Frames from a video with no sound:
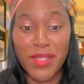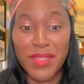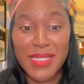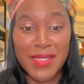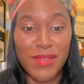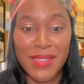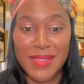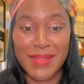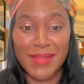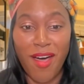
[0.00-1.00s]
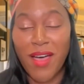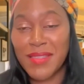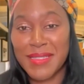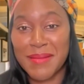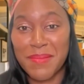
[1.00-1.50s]
Well, this was
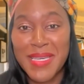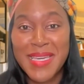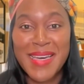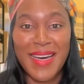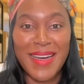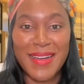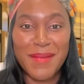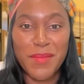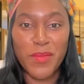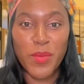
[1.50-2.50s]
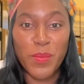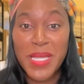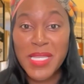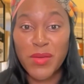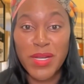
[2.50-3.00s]
awesome. We'll be
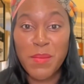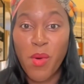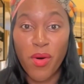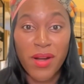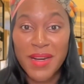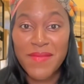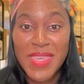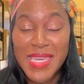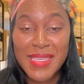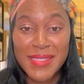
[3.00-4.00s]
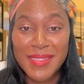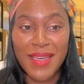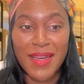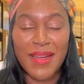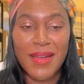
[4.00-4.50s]
doing more of these
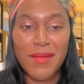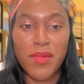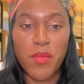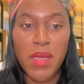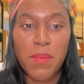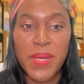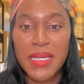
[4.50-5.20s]
where we pick